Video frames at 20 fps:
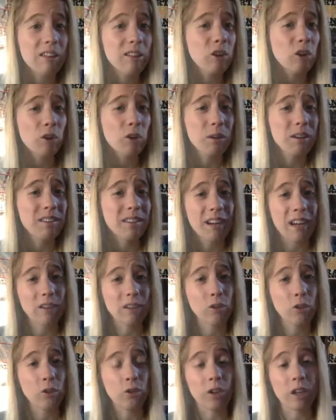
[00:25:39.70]
the only reason I
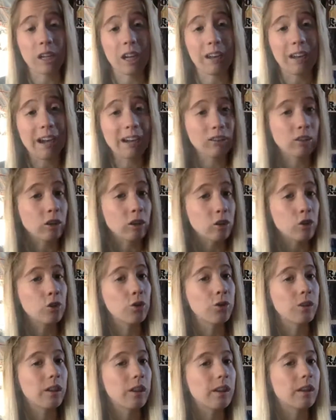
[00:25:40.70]
tuned in. I actually
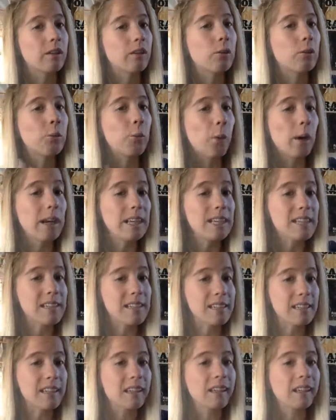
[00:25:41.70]
tuned in
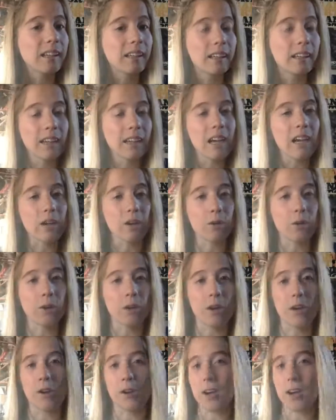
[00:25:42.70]
twice in
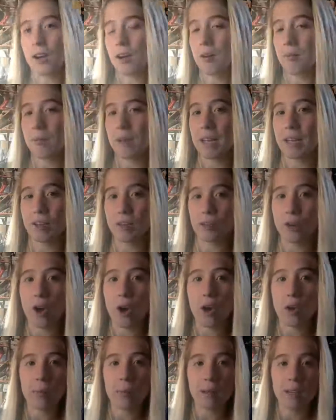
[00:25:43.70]
a
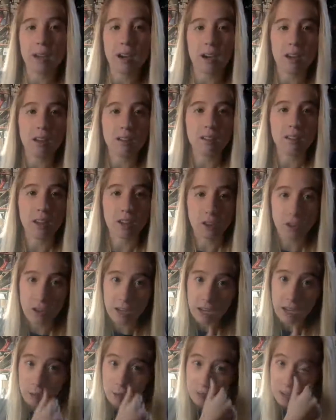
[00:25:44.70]
row because The
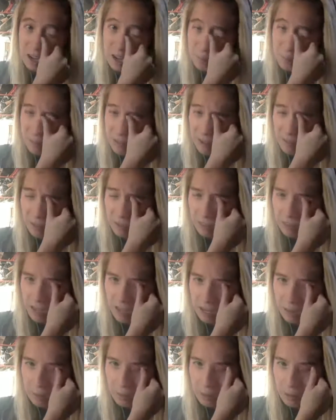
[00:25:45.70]
Undertaker's on it. But after
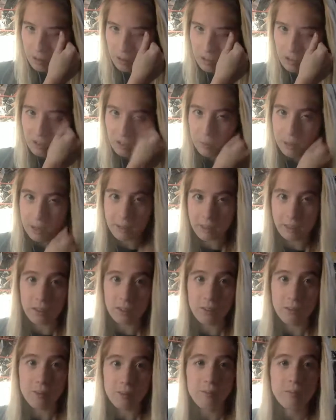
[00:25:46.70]
that, I'm not watching SmackDown.